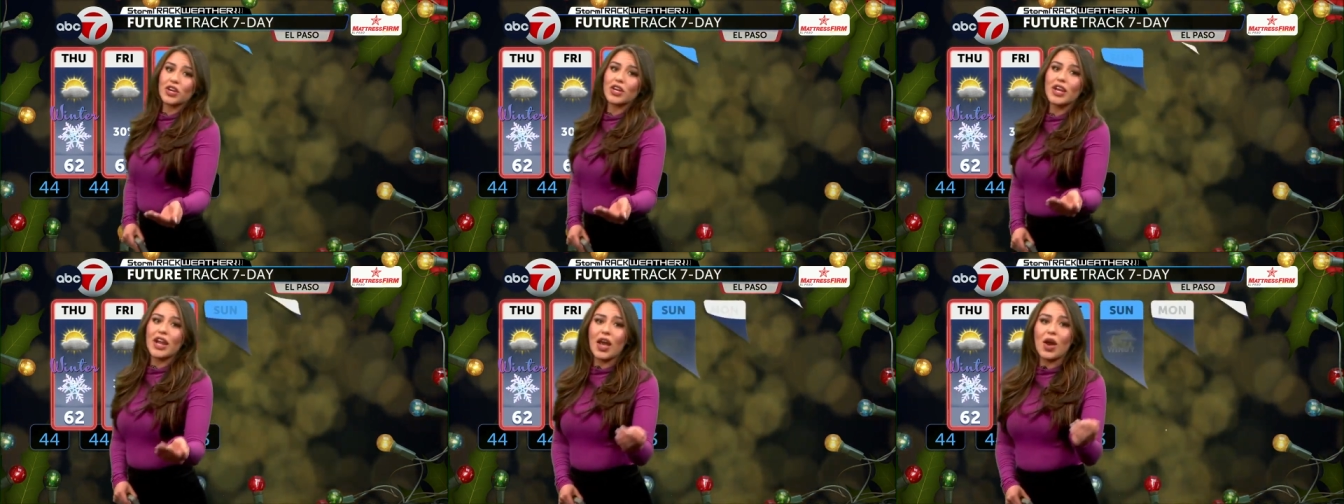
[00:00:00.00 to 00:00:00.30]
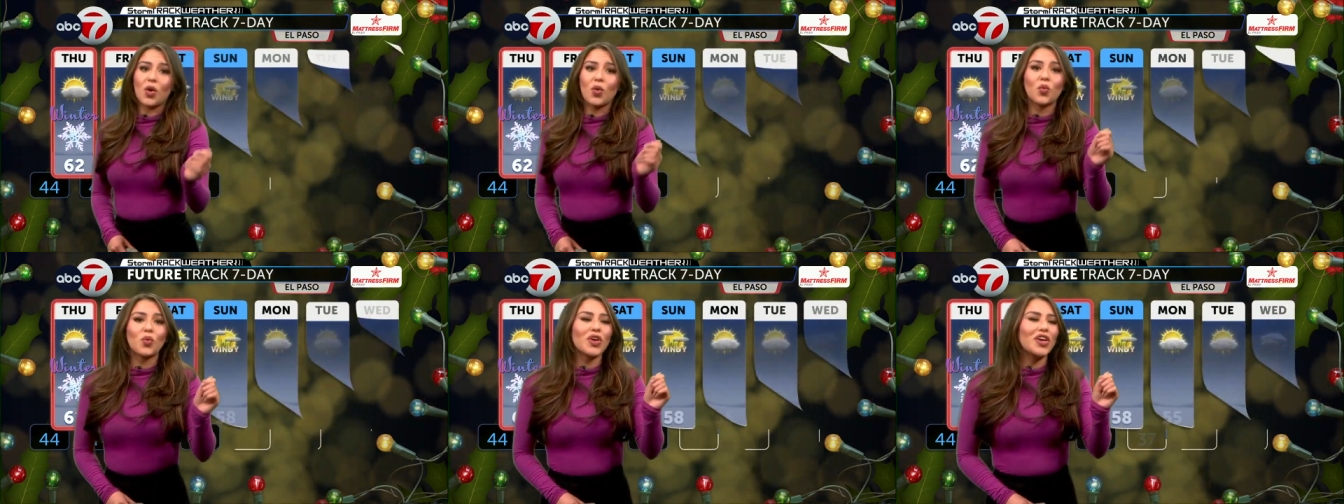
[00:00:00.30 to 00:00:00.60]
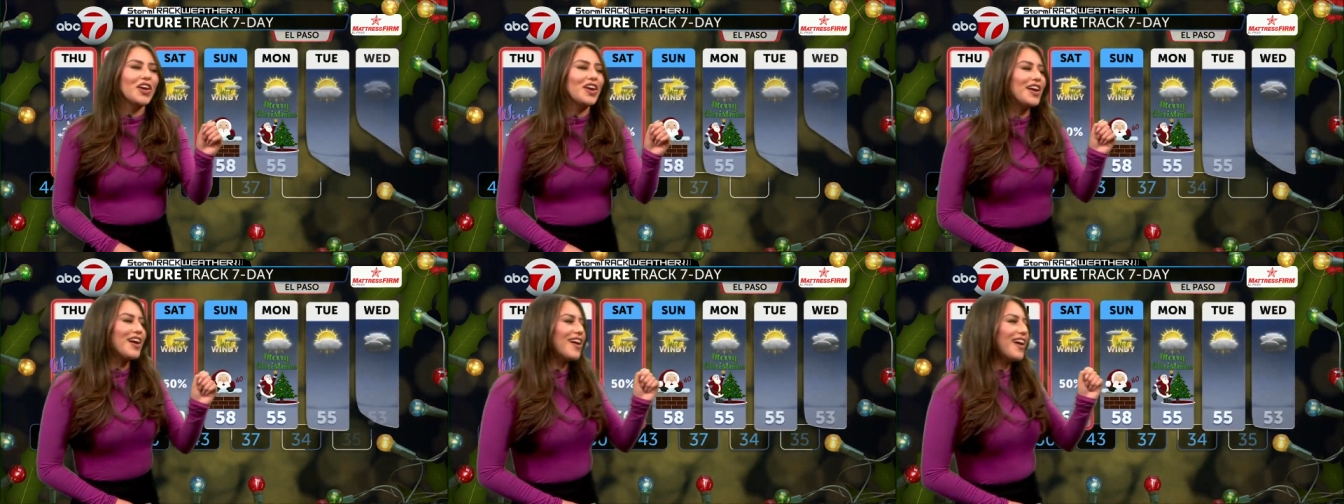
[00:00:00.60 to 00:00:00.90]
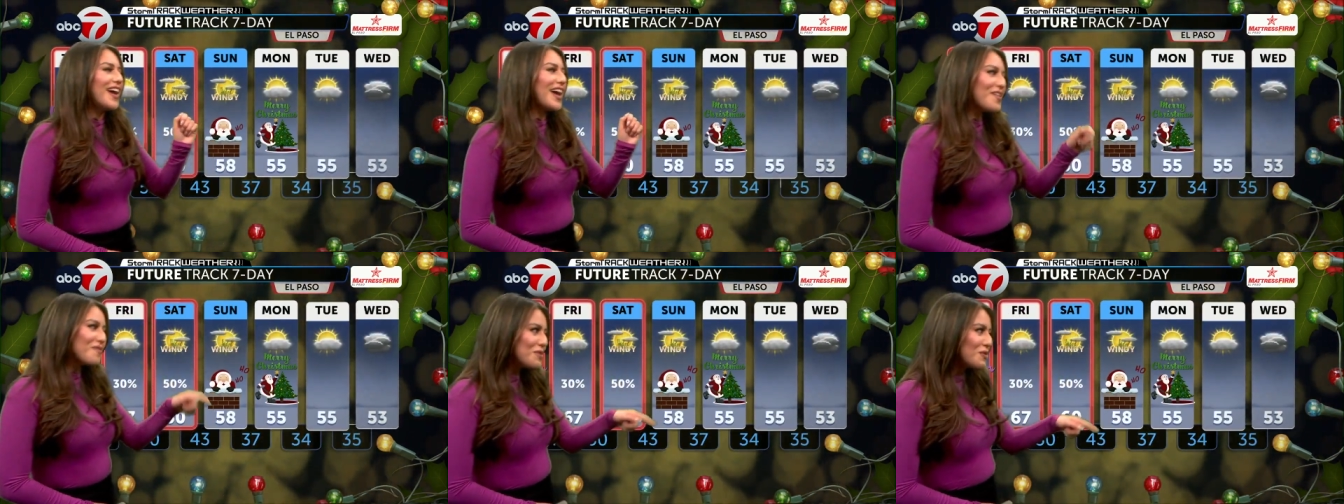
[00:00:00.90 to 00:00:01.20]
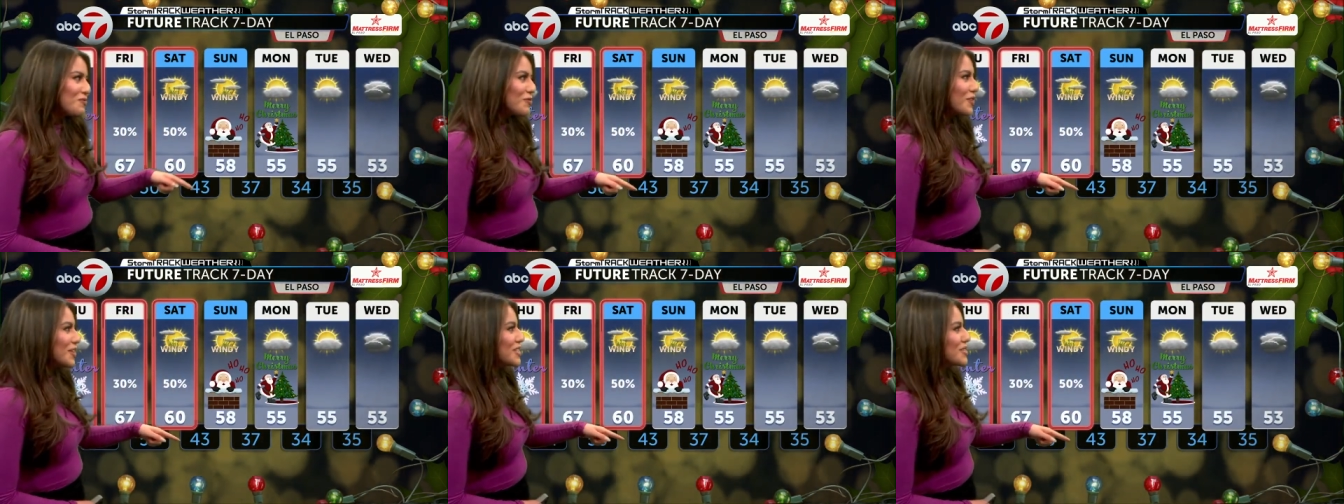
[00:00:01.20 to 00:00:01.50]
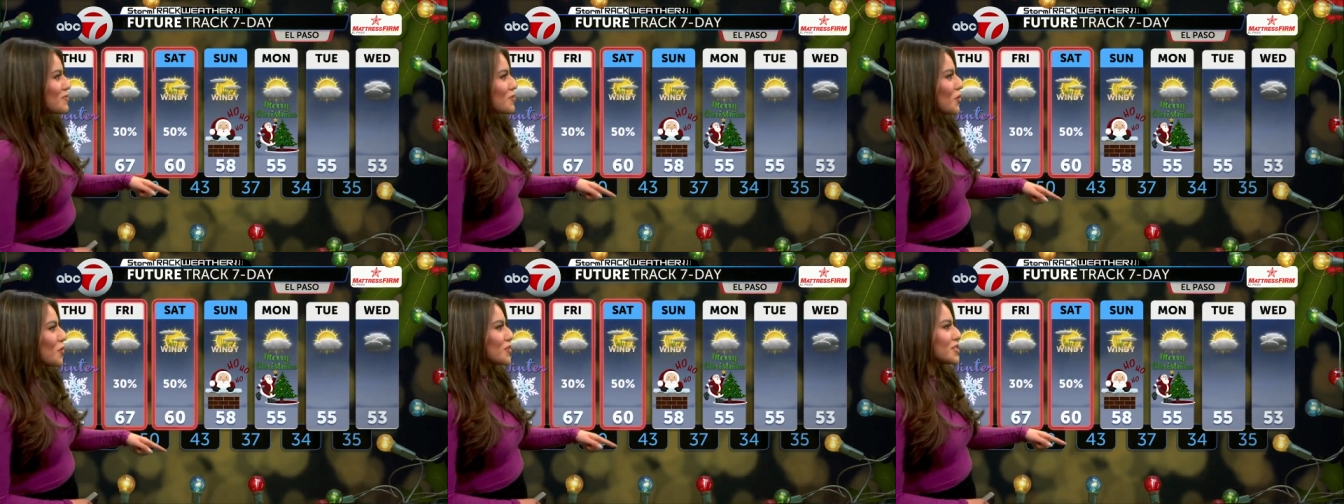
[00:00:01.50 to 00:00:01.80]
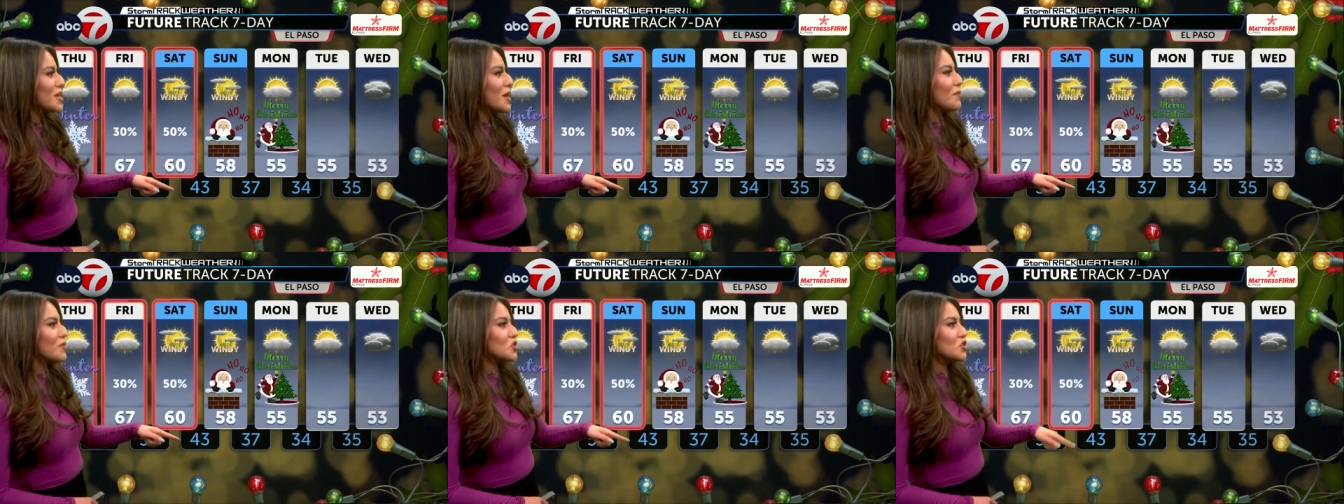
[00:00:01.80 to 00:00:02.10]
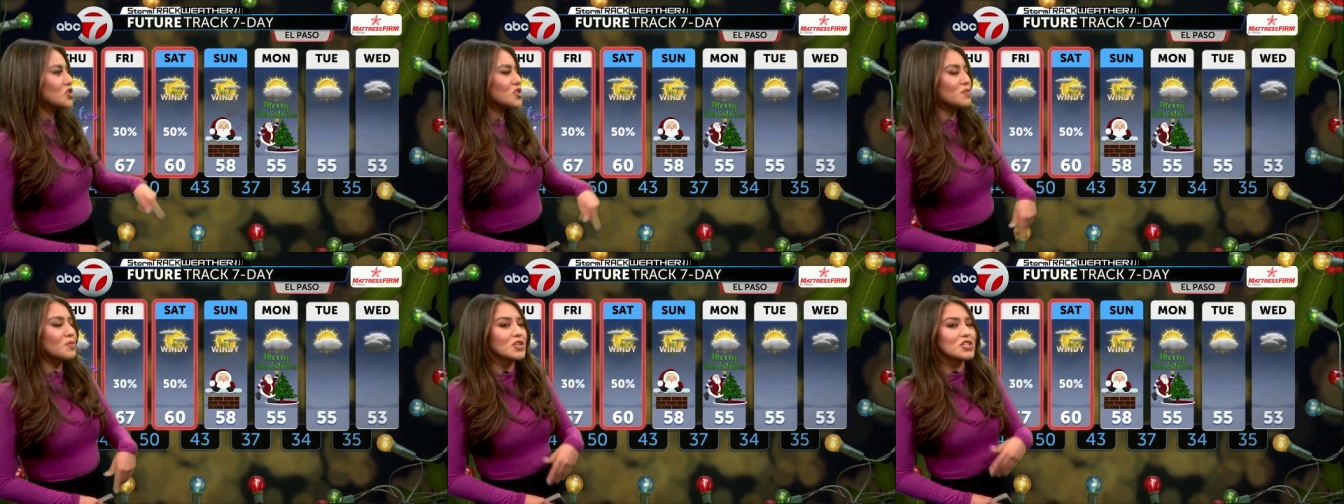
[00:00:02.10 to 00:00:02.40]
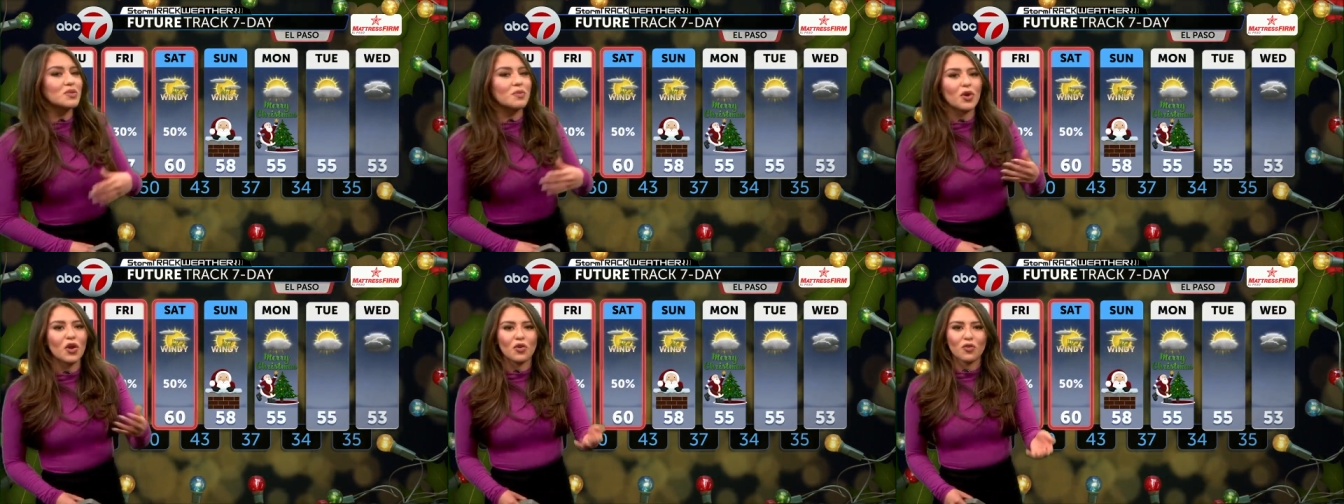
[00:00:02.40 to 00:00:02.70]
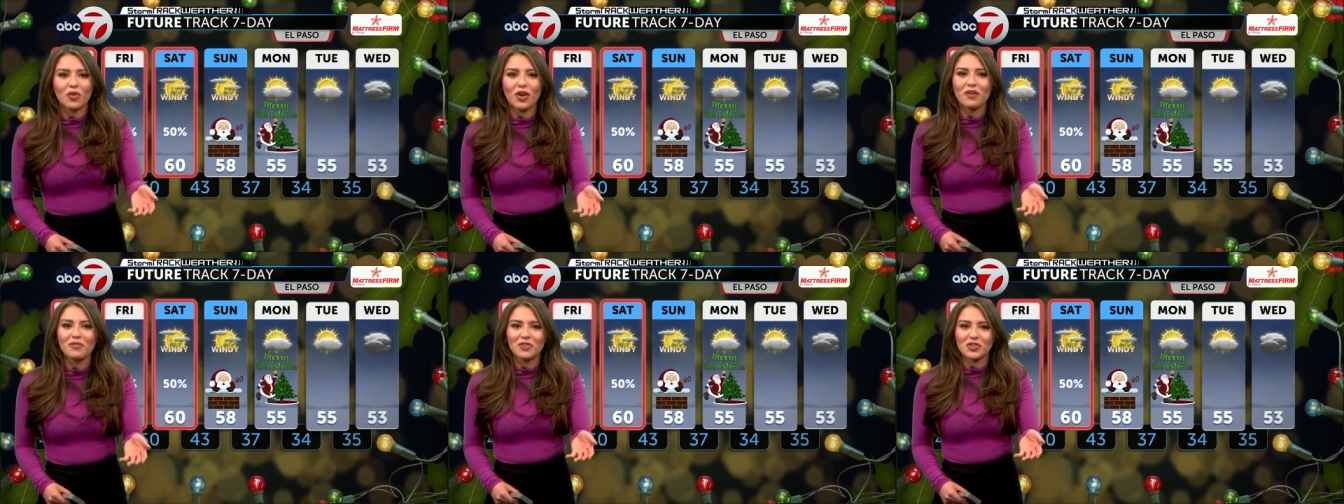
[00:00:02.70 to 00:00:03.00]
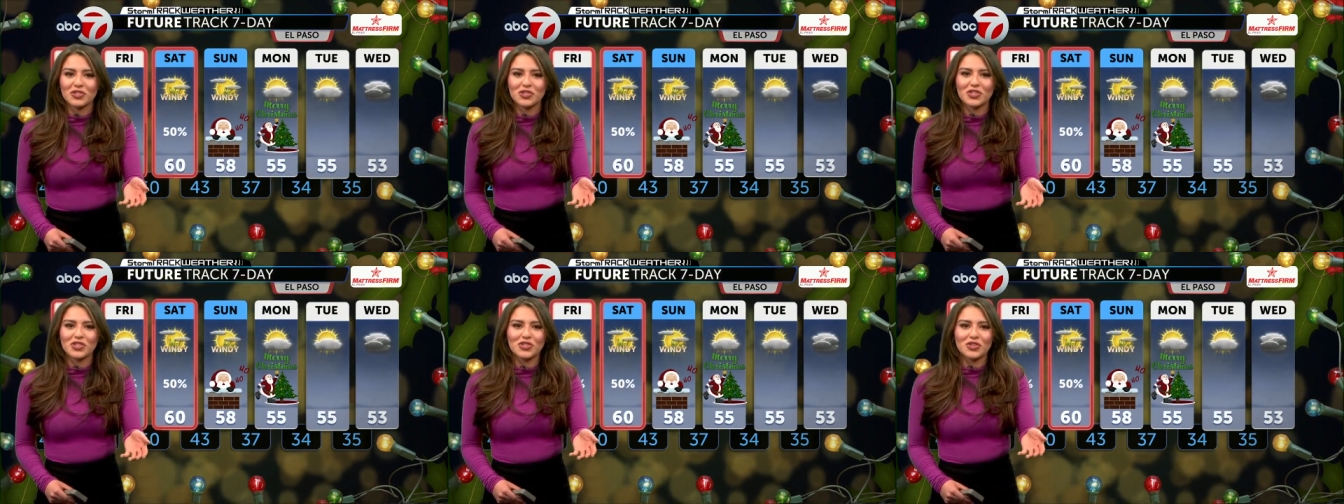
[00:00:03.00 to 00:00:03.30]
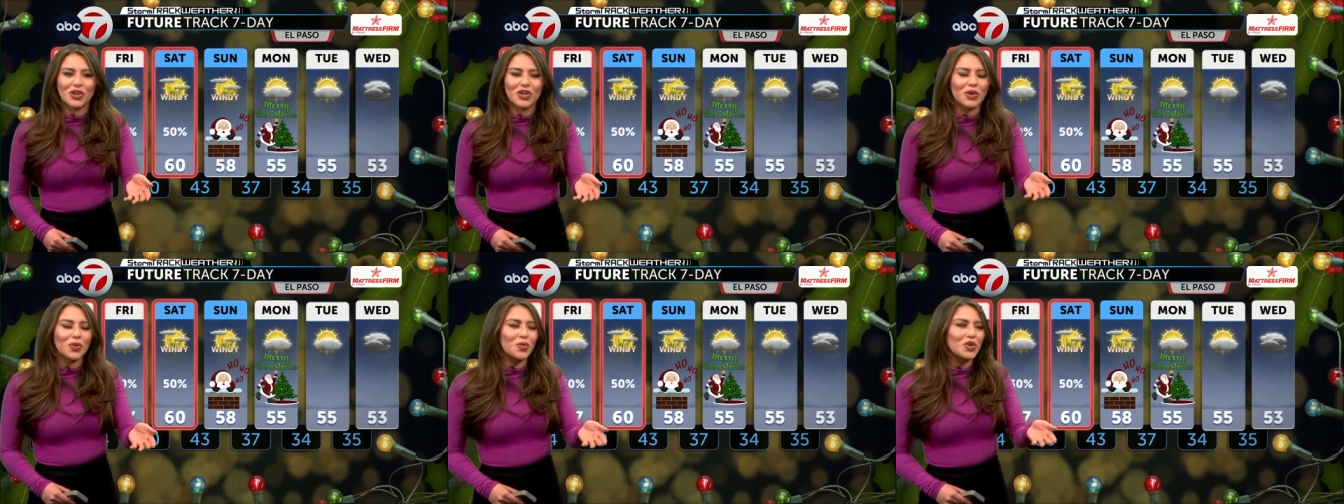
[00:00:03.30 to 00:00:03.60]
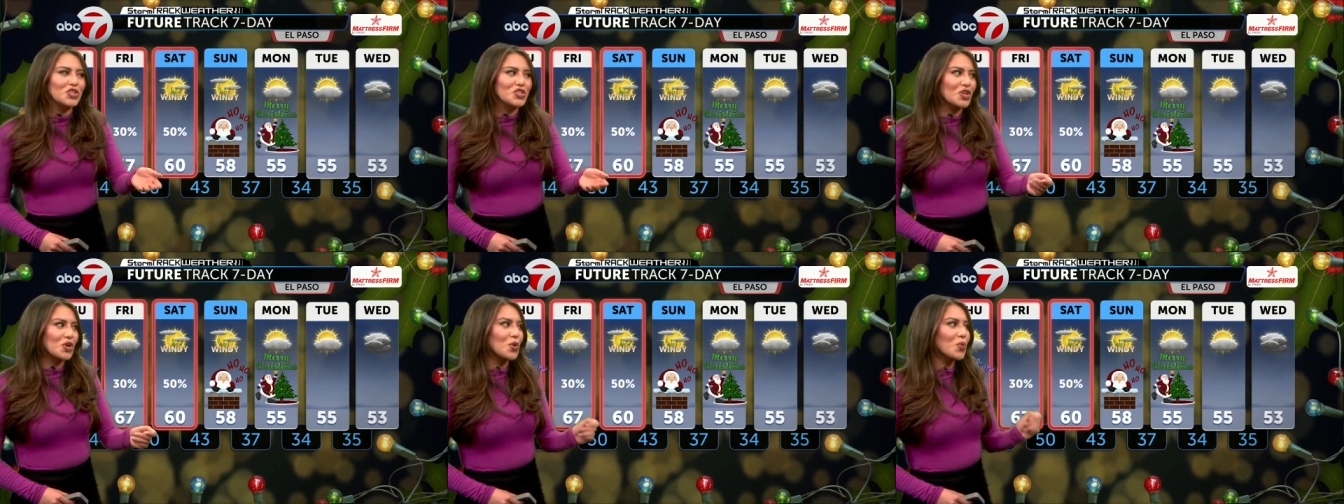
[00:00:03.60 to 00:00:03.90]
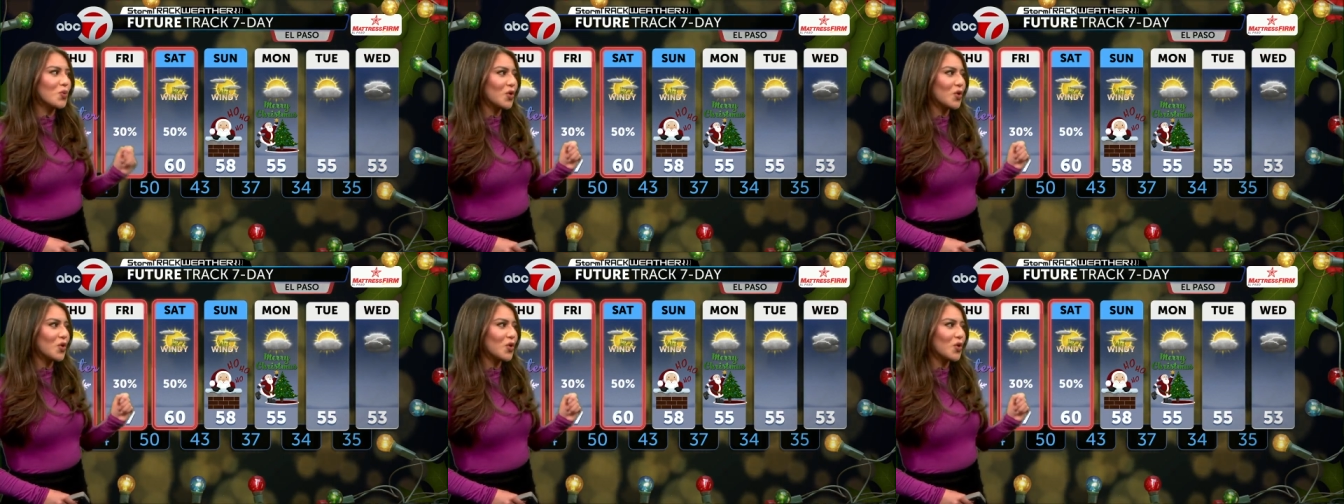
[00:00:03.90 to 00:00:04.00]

Now, we have been feeling some cold temperatures, but tomorrow officially starting winter.